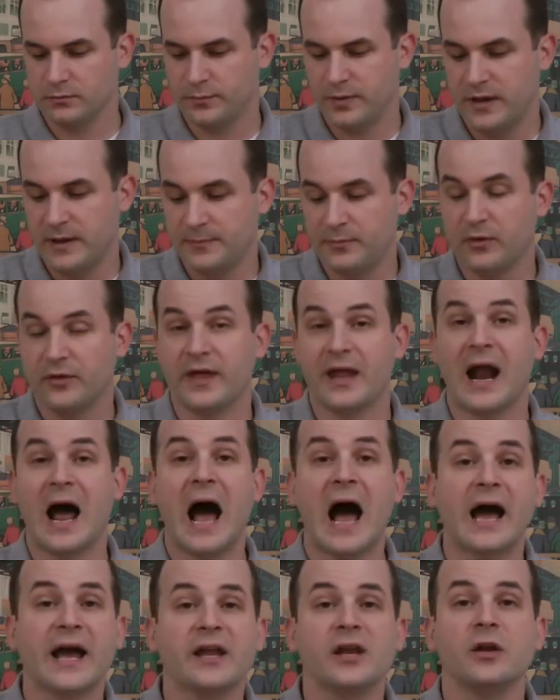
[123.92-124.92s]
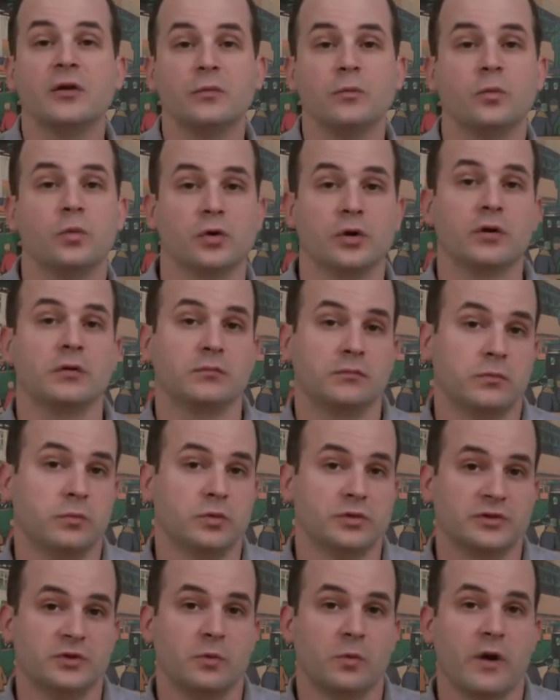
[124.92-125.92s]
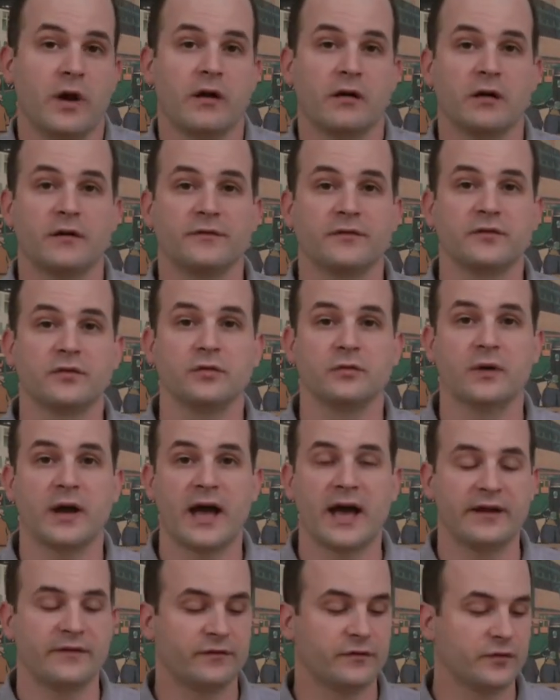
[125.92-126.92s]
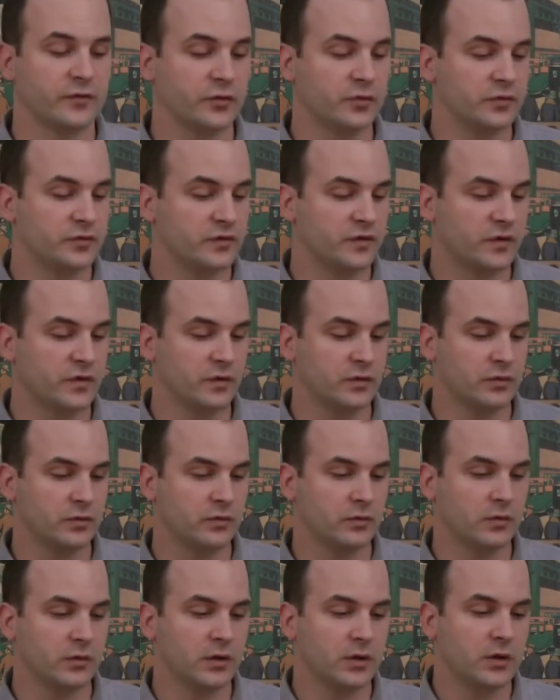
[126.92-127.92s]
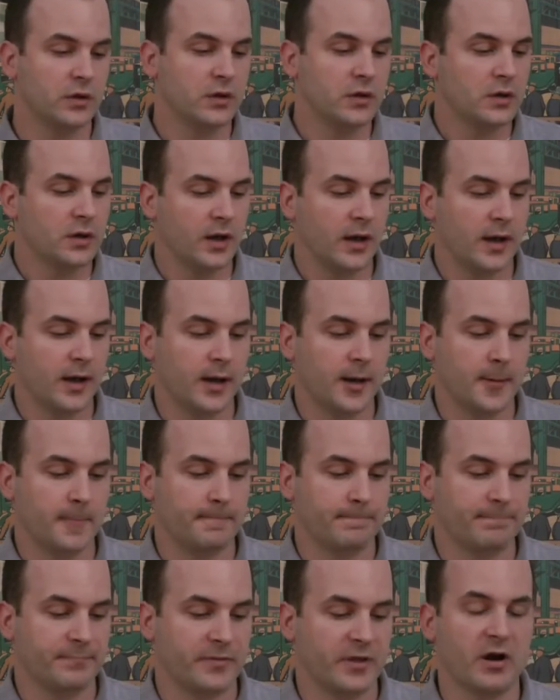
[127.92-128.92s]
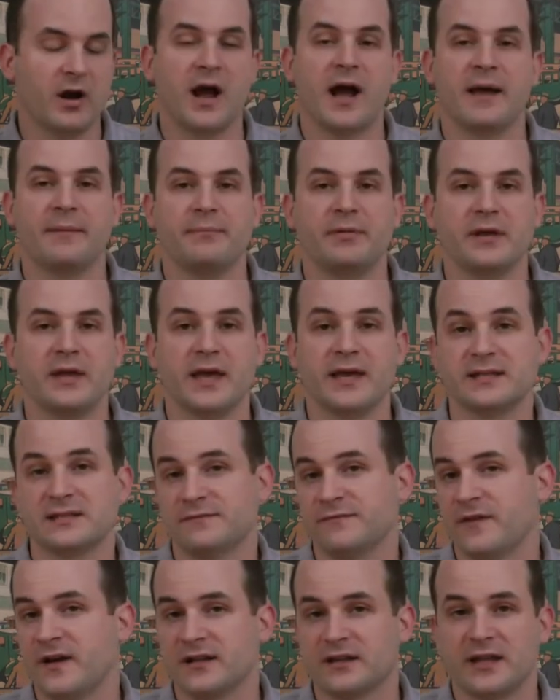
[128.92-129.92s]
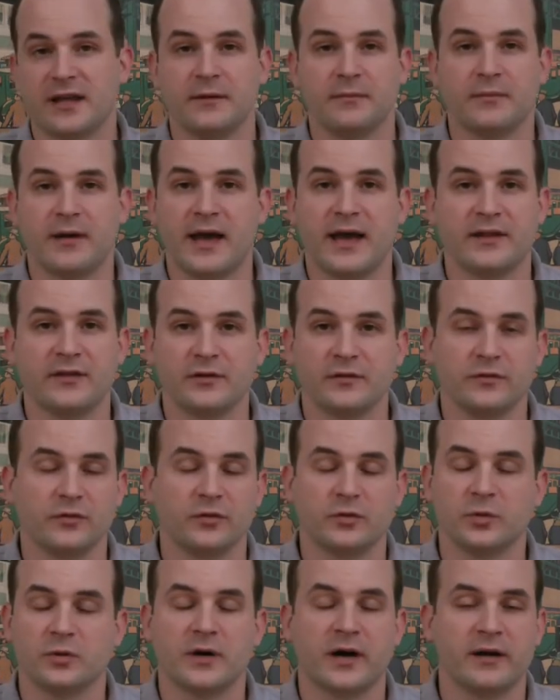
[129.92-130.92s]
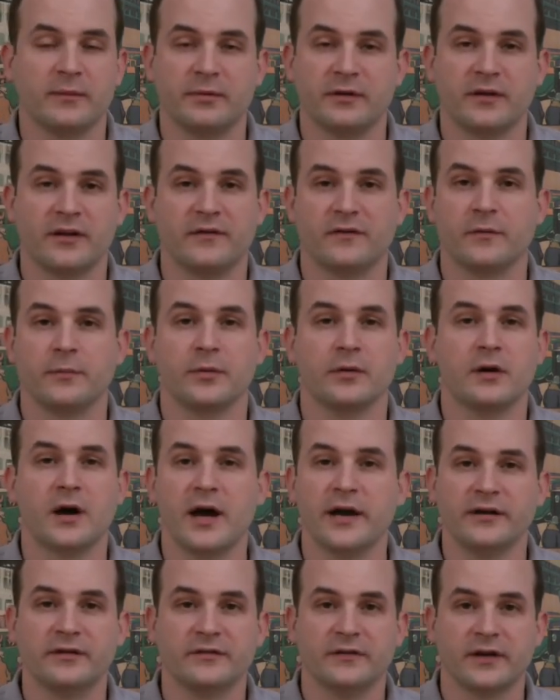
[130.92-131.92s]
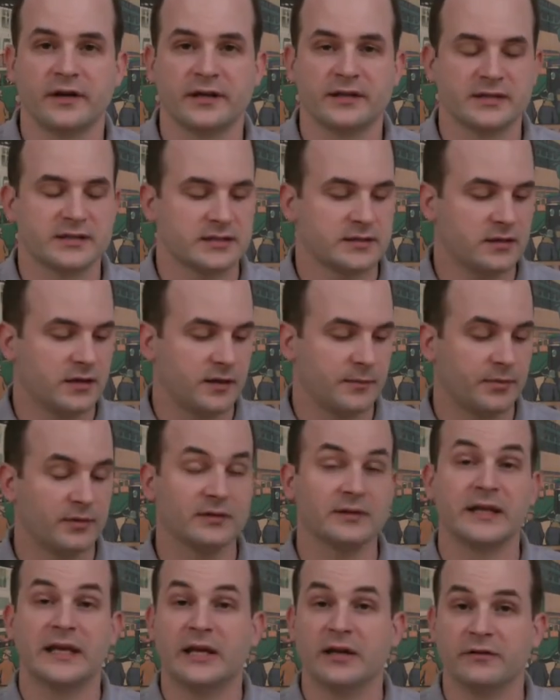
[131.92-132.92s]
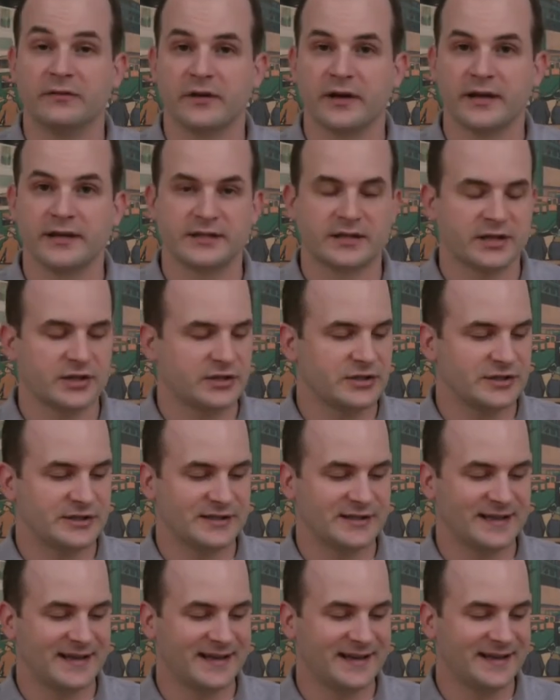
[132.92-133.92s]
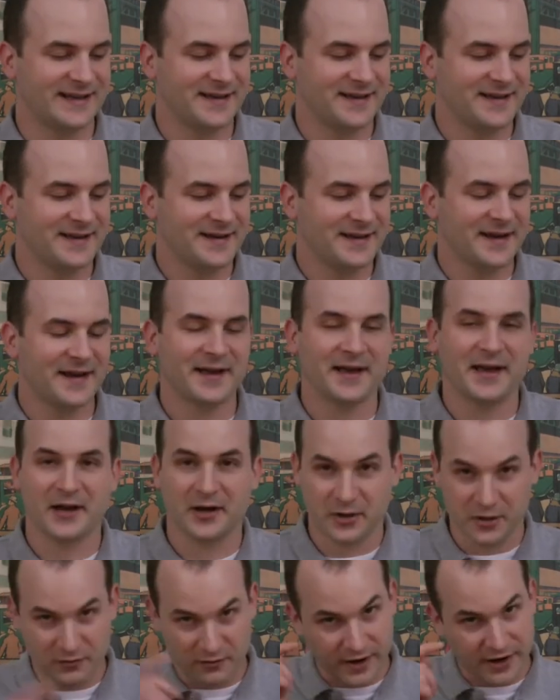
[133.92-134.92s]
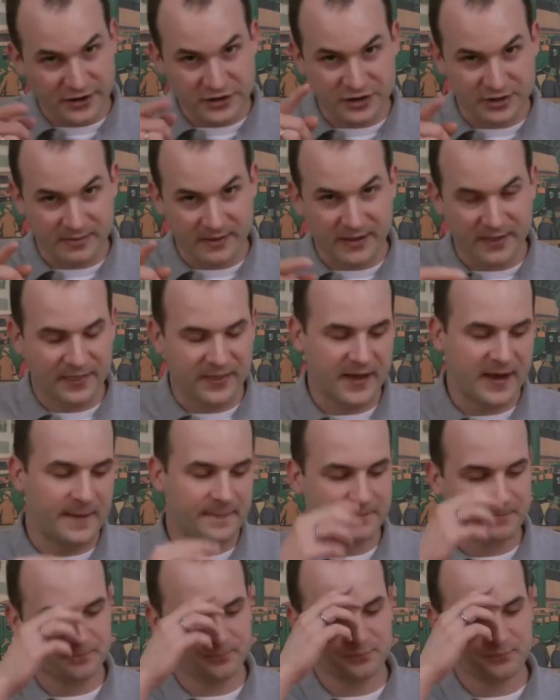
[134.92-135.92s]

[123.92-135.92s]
people that I was aware of to add fruit to their IPAs. In fact, they add their fruit to a lot of beer. They have a Berliner Weiss, I should say. I got a correction about that.